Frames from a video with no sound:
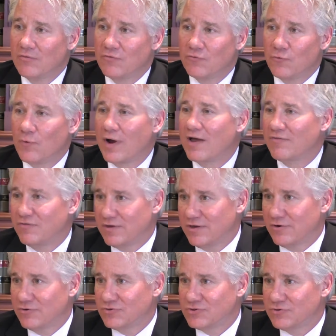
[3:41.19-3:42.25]
throughout the
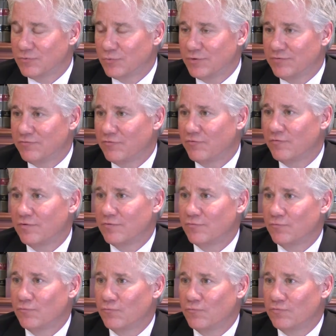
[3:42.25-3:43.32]
years that we've
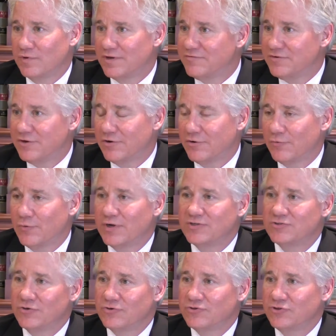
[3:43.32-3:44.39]
lived here and
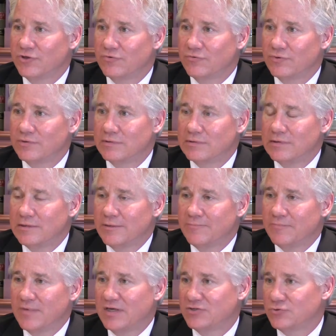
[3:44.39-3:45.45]
raised our children.
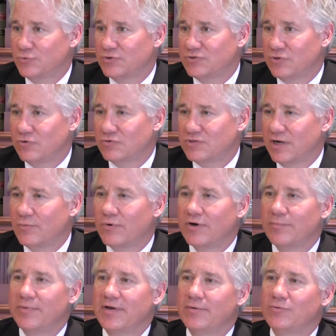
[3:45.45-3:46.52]
As a result, I want
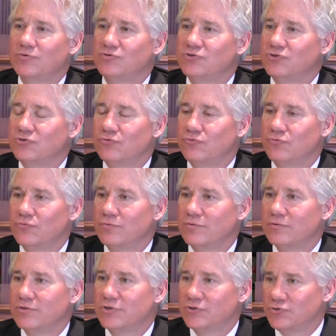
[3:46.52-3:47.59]
to be able to
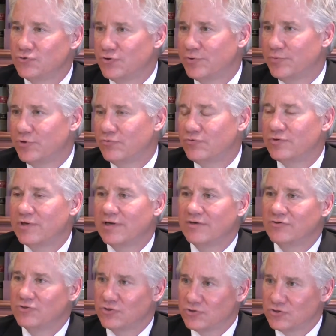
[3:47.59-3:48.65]
contribute
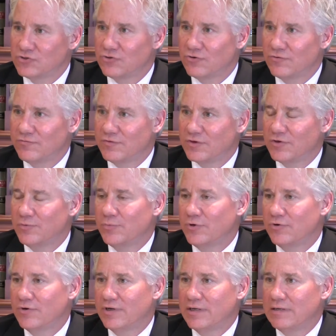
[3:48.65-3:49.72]
and to serve the
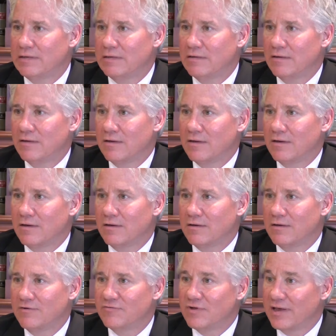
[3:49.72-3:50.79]
community
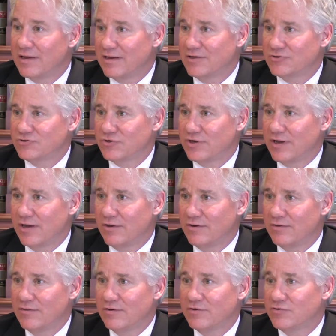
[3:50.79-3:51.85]
of Lancaster
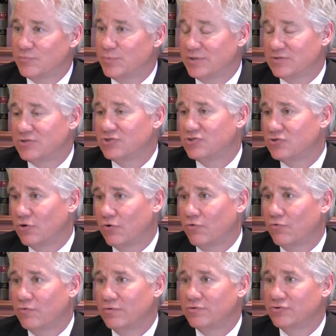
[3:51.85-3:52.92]
County that has been
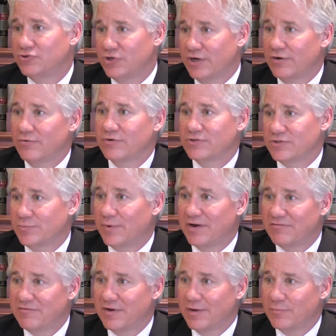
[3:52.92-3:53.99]
so generous to my
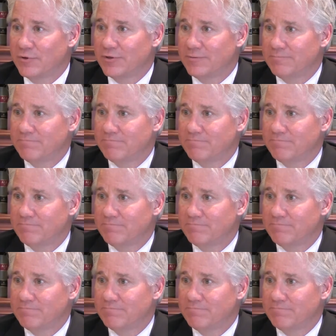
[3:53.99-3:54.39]
family.